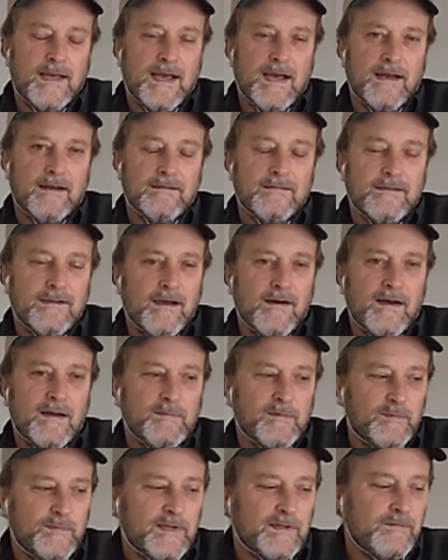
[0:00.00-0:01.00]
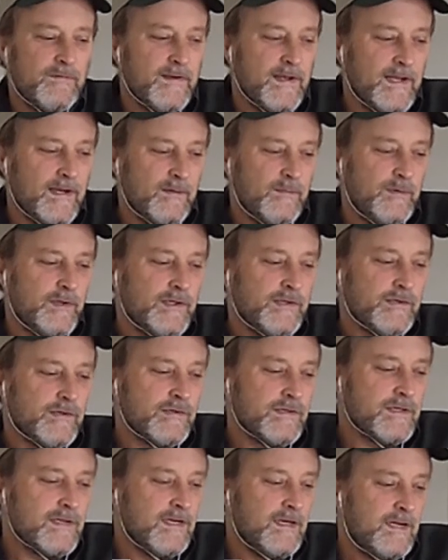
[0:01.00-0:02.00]
Yeah, no, I'm a big fan of
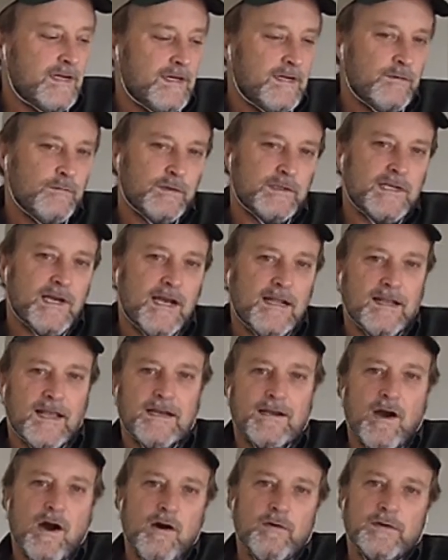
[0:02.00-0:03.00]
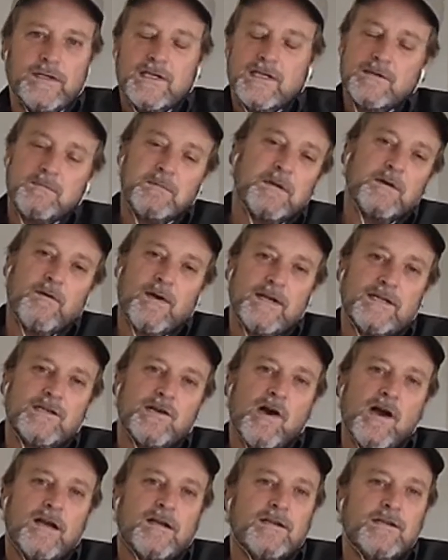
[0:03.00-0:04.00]
pitchers. Well, Todd, like always, it's been
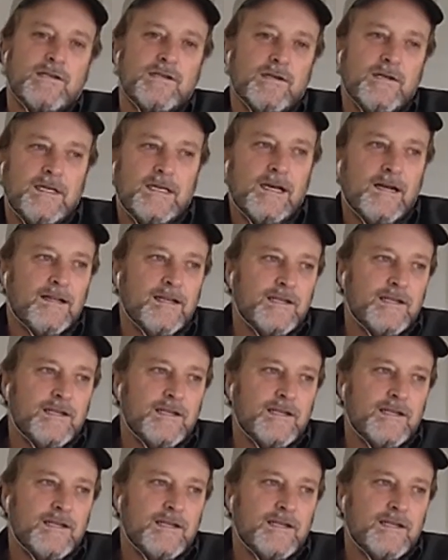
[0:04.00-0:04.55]
great talking to you.